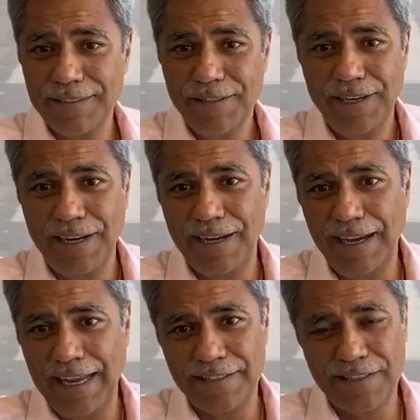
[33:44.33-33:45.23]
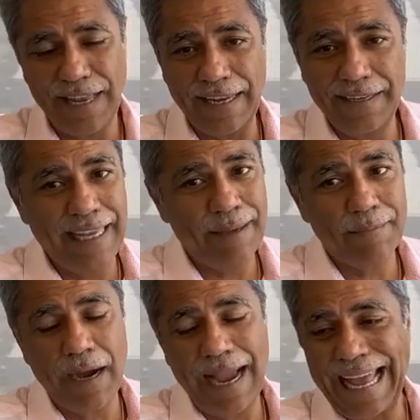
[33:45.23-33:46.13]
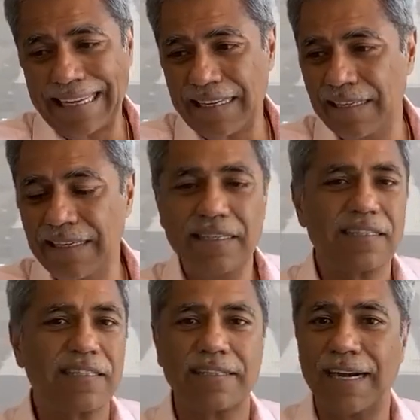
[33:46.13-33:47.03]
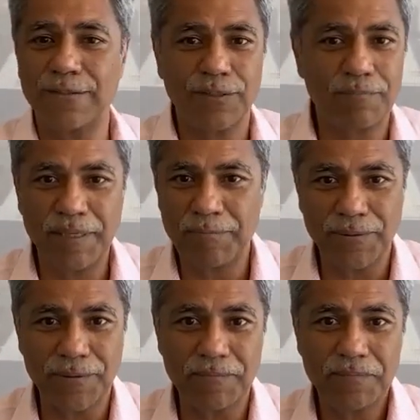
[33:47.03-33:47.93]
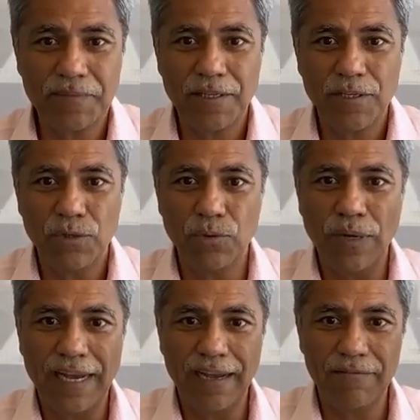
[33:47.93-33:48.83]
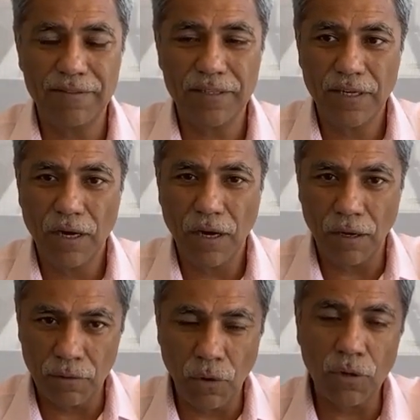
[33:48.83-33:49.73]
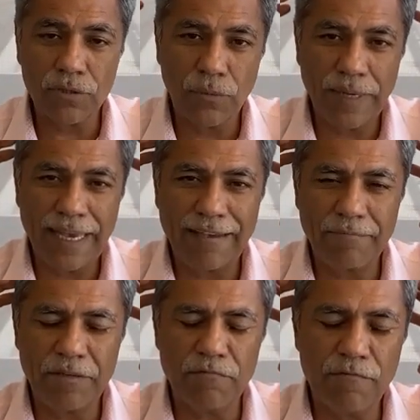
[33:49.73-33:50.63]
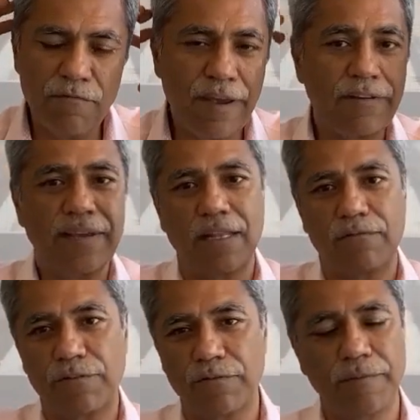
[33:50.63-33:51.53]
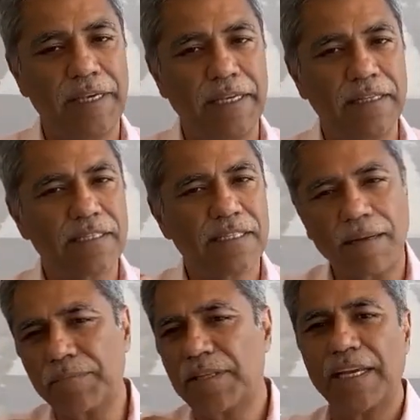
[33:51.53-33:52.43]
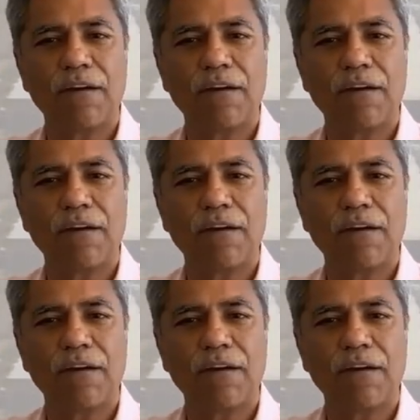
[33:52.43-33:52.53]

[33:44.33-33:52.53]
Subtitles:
and name at least 1,000 people who have, along the way, have been very helpful for me. And there's something I've